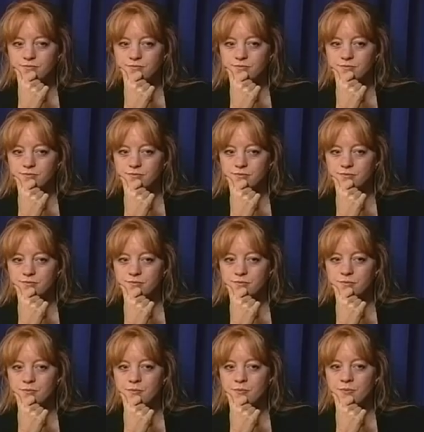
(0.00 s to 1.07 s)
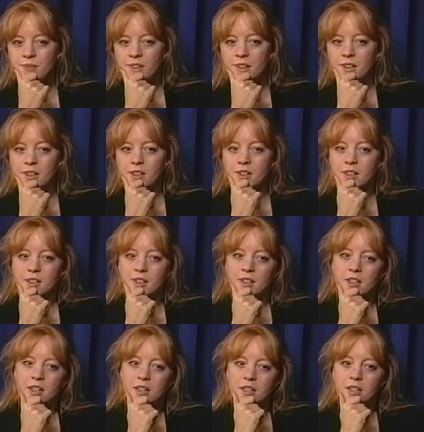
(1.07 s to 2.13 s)
and things happen to the
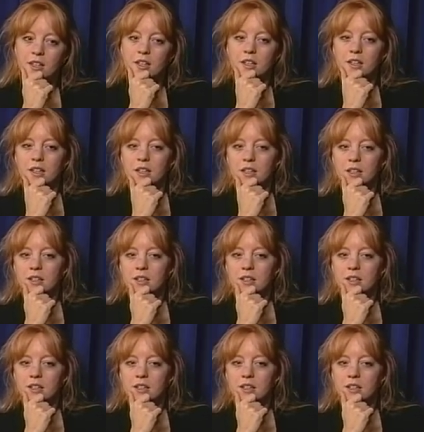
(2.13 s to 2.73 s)
emotion within them.